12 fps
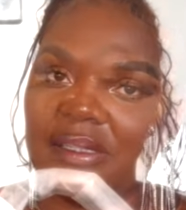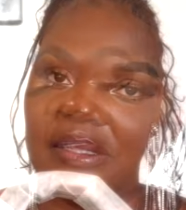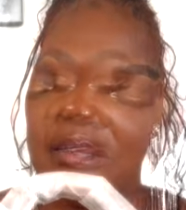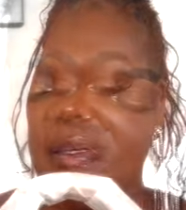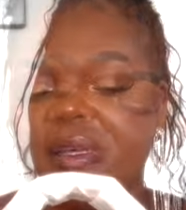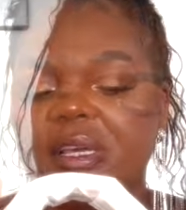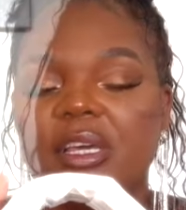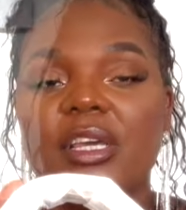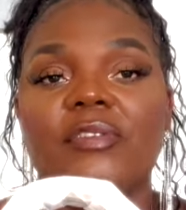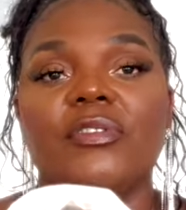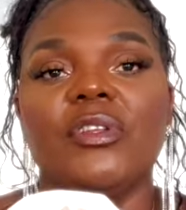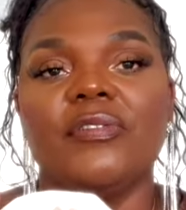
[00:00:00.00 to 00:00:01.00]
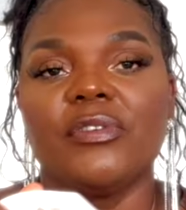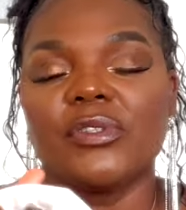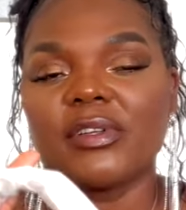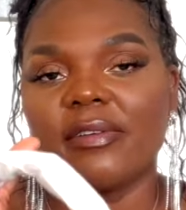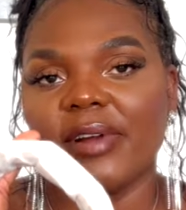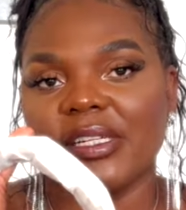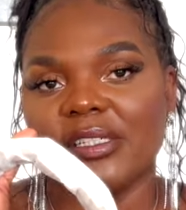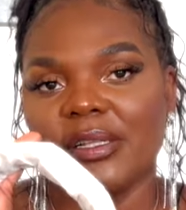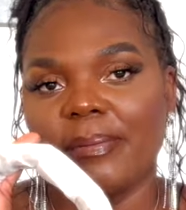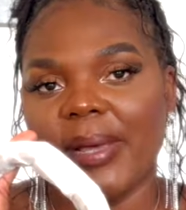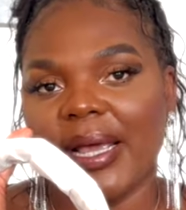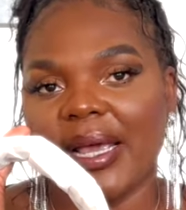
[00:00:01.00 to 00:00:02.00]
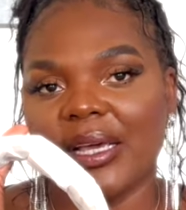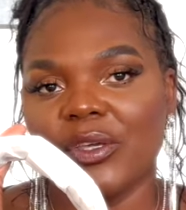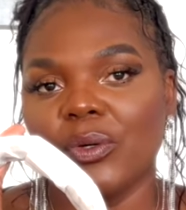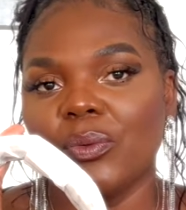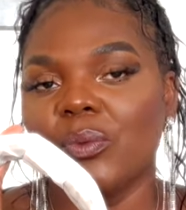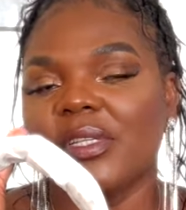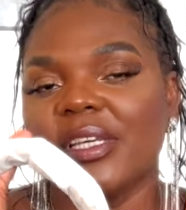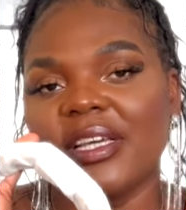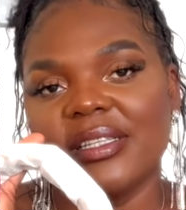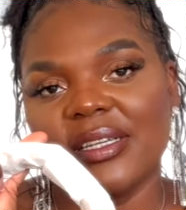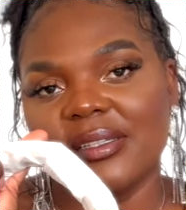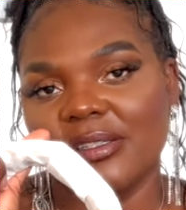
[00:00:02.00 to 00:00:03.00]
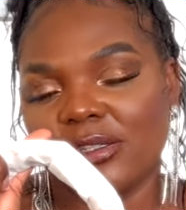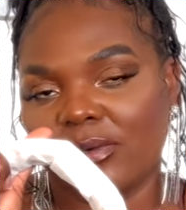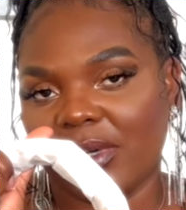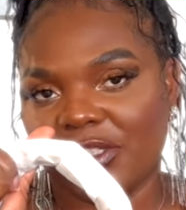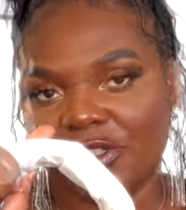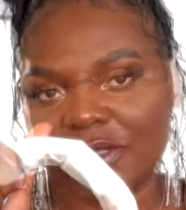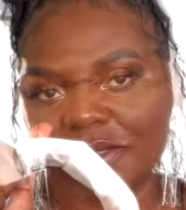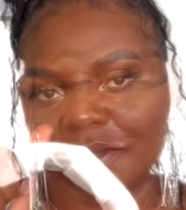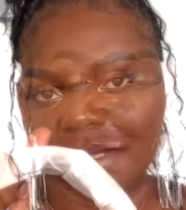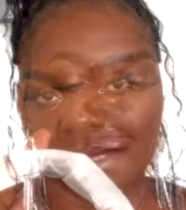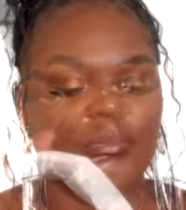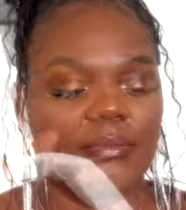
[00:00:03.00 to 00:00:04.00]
So even if you scratch the bag, you won't get any scratches on it.